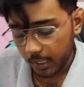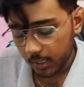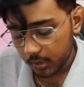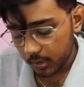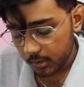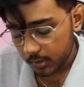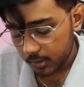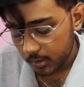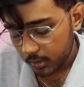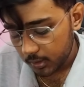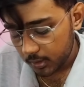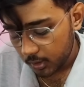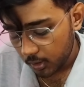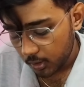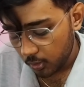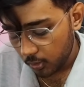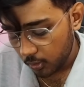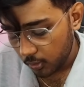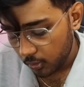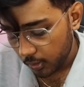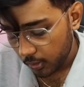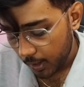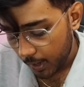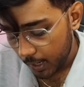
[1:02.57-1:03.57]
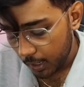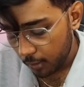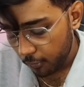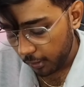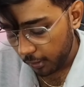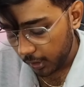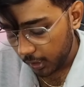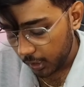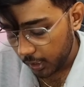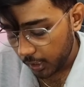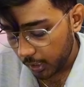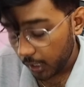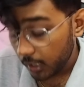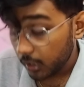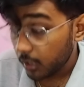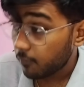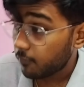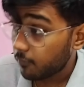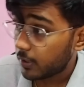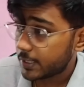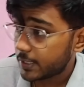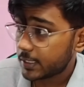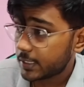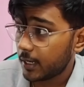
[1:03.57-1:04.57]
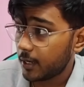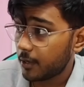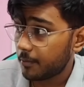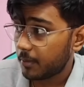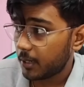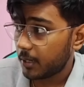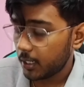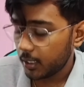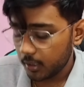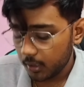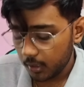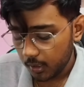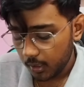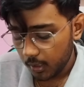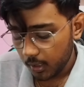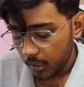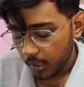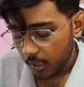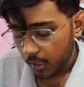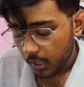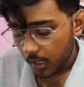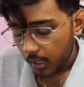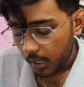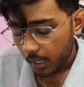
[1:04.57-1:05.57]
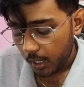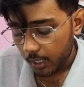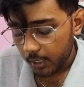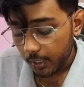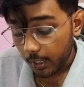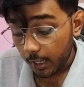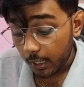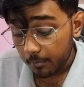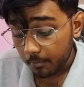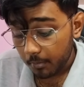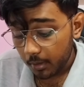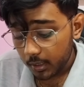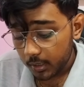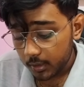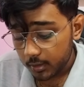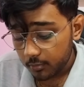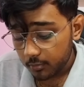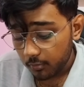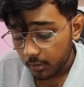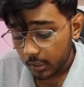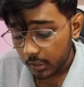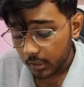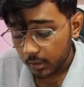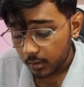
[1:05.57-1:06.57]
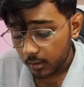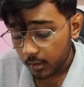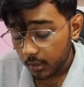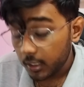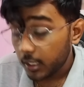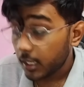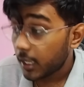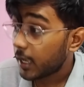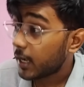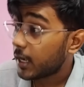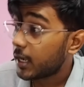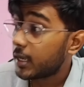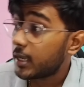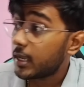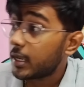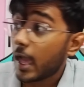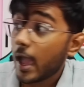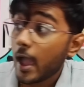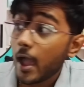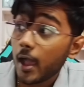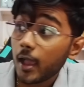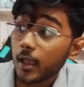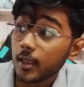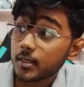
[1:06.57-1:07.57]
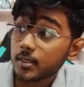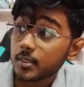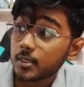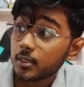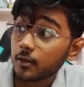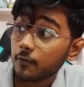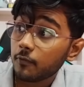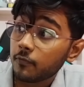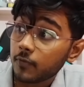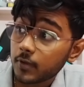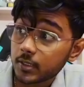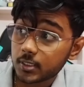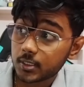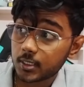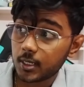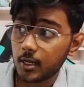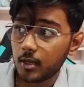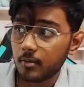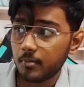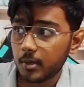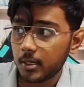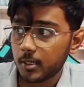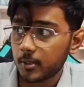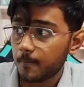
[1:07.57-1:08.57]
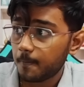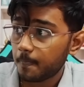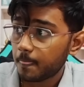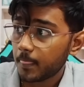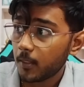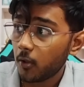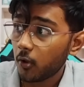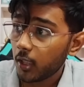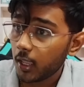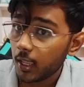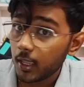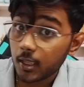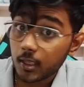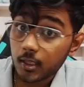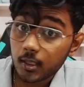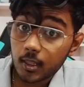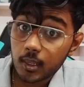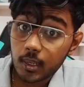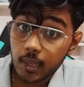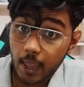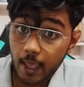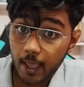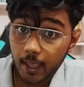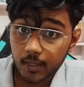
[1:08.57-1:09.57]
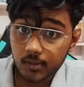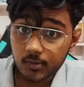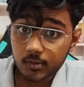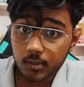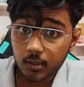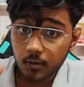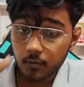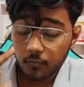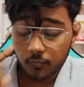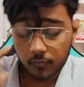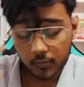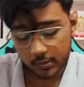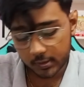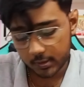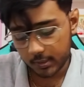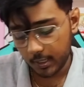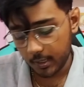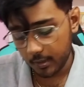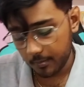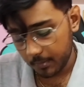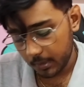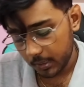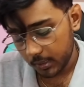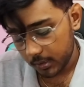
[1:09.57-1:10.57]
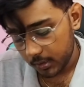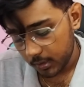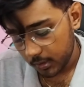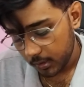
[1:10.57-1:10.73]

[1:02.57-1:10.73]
this. So L1 indicate the first element and n minus indicate last first element. Okay, last first element,